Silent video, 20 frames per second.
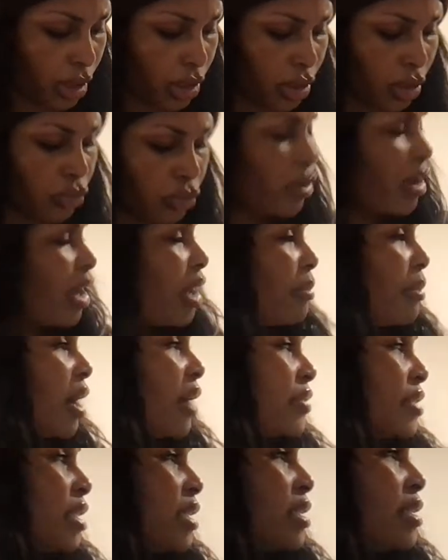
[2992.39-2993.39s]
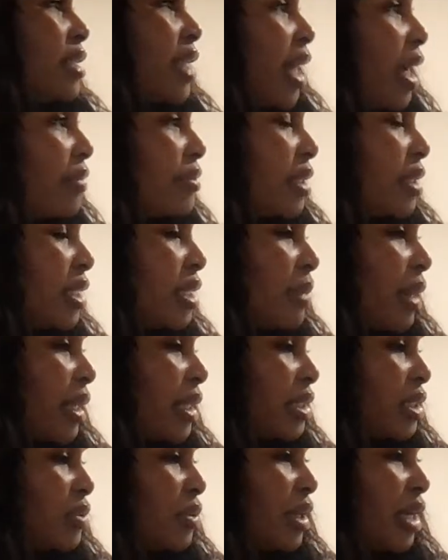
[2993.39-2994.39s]
Your grandma, if she loved anybody,
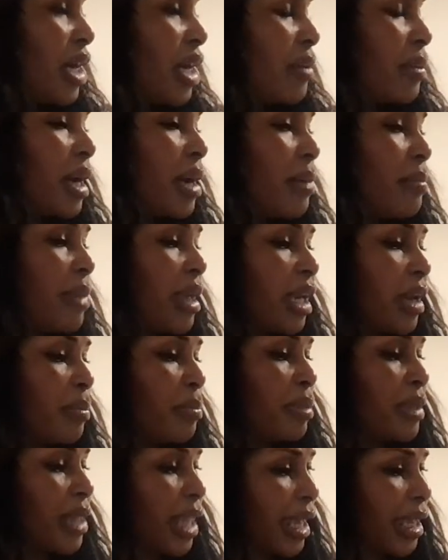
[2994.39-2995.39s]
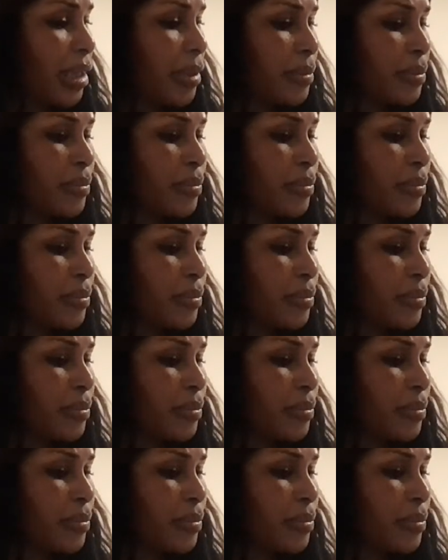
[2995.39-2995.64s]
she would help come make a plate.